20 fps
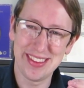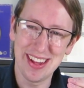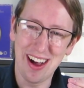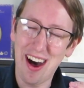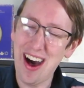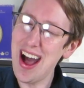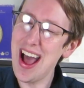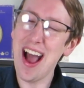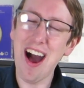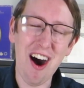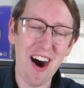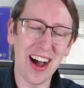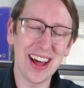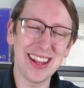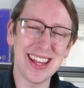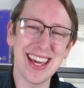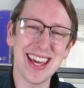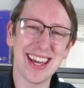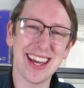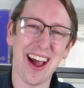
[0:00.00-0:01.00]
I
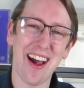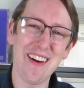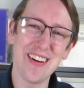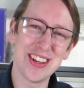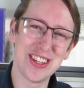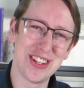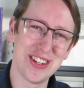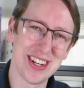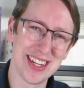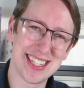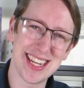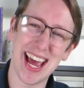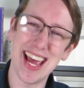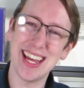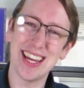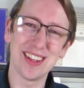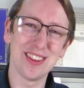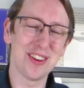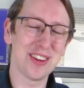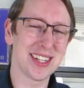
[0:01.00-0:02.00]
highly encourage you to
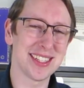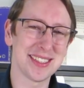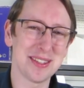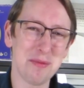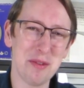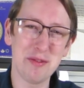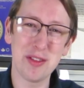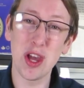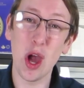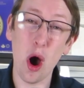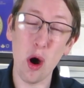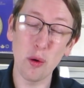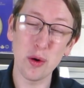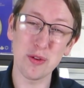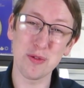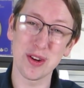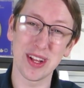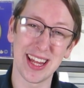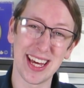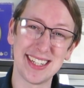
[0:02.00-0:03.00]
take a look at some of the older
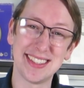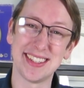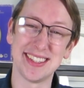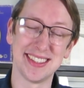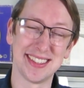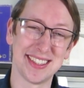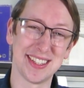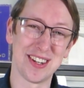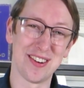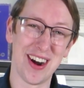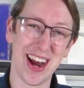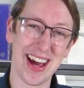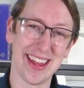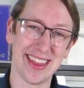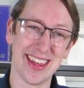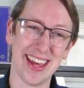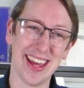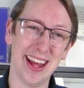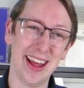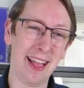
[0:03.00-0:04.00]
releases that are out
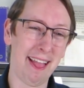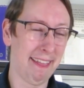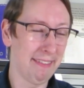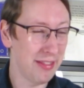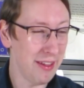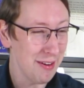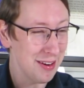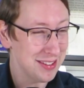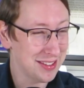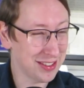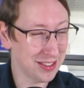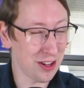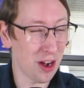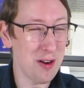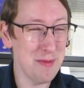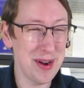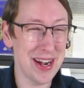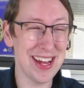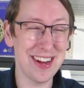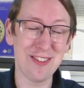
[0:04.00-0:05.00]
there. There are
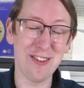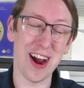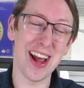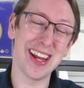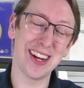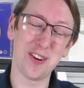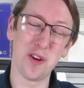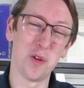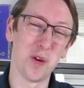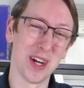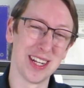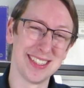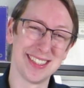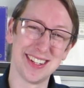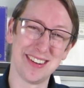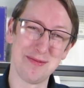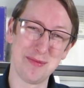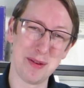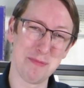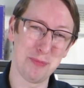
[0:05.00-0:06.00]
so many great coins
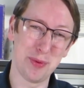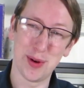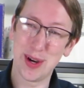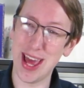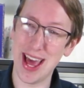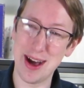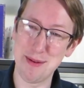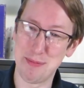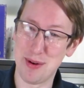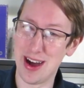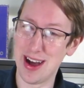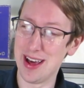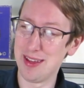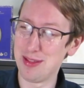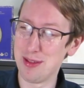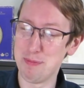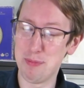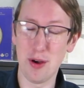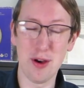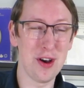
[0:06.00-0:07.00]
that have been put out by
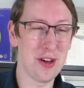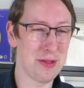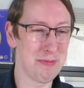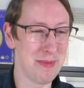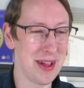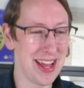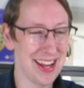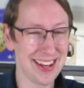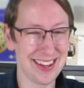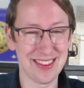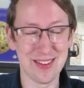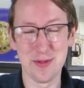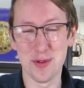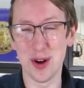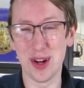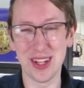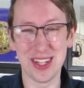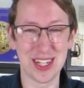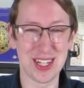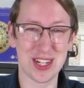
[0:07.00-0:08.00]
the Perth Mint, the
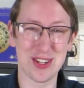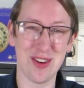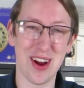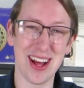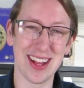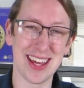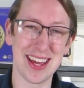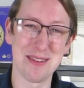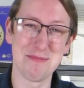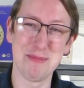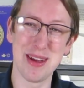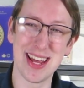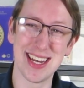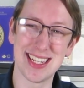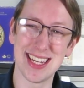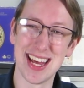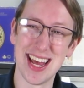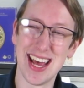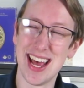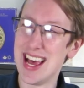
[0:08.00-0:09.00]
Royal Australian
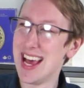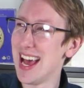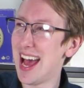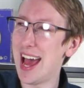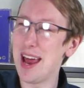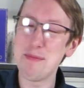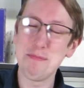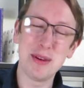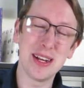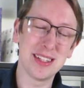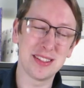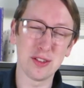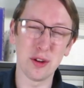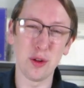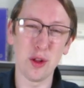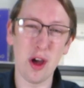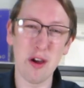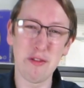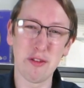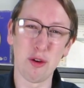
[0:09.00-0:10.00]
Mint, and mints
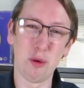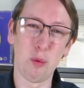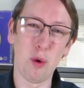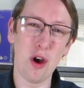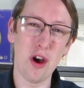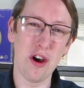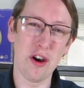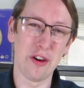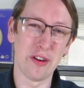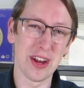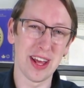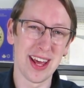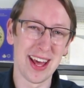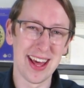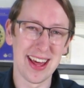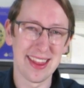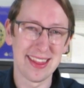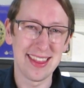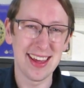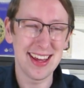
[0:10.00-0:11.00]
all over the world
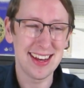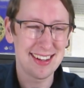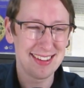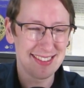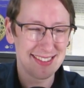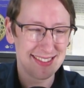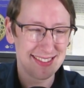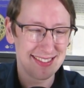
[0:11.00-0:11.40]
that